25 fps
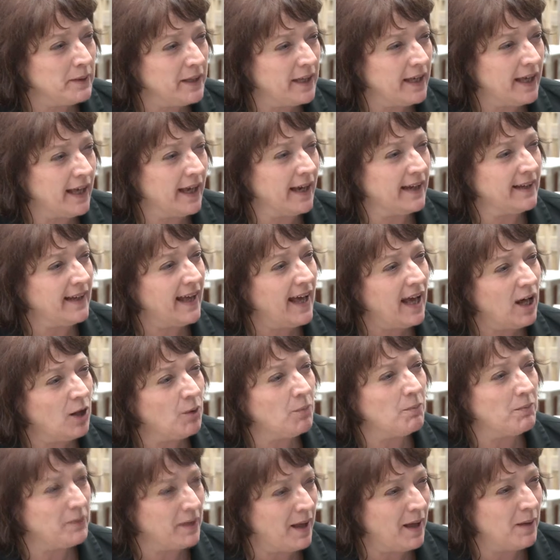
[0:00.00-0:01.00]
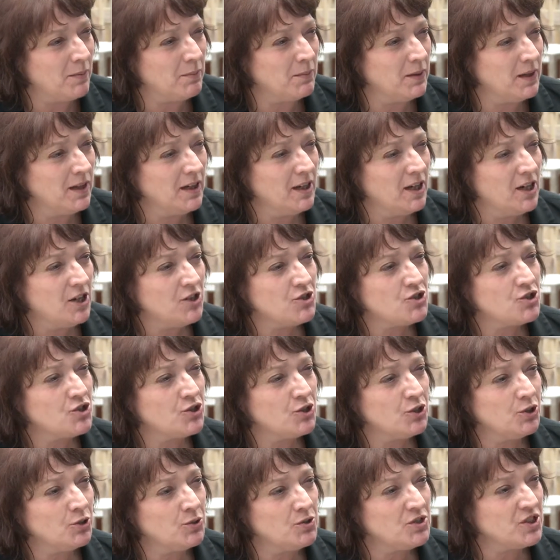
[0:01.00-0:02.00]
being and help them
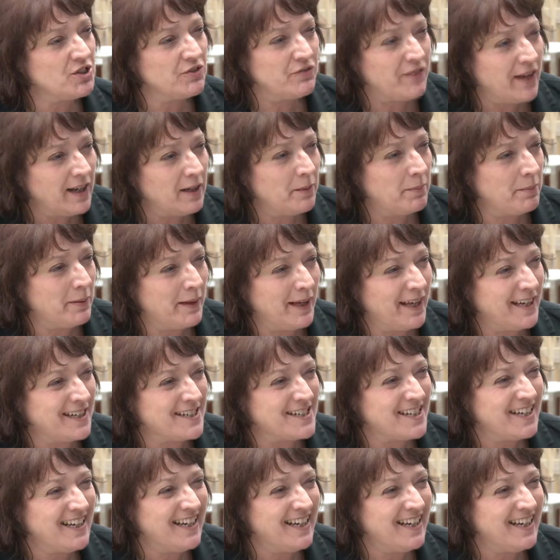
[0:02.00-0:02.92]
to develop it.